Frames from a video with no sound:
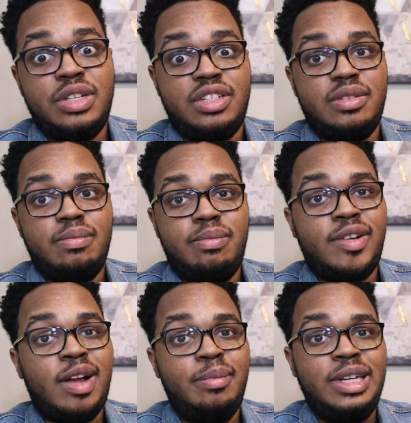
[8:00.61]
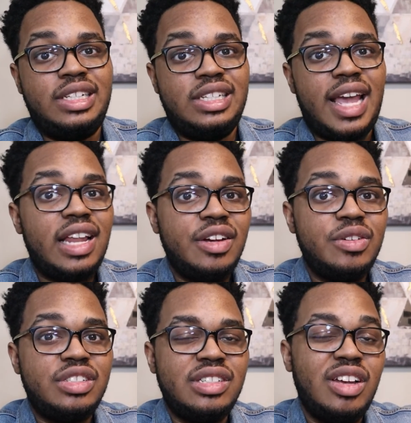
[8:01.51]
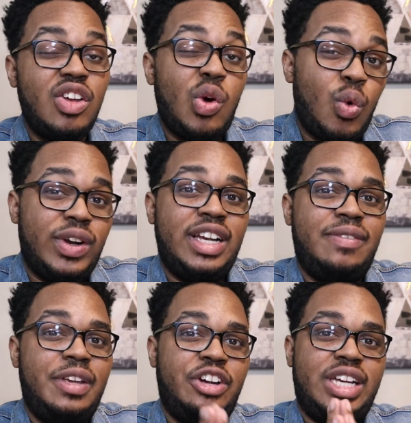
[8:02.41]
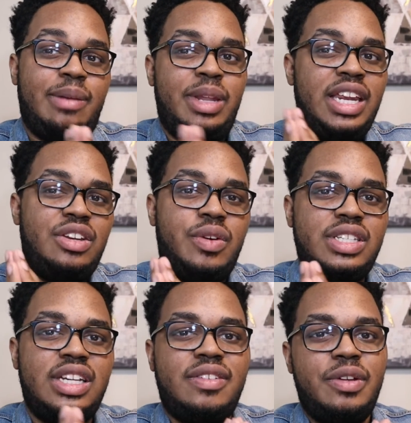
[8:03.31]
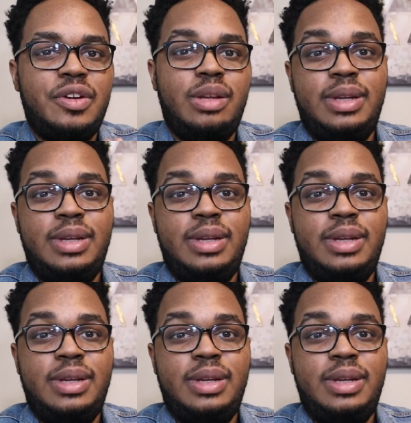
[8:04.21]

which is probably Talos or Nick Fury. I'm leaning towards Nick Fury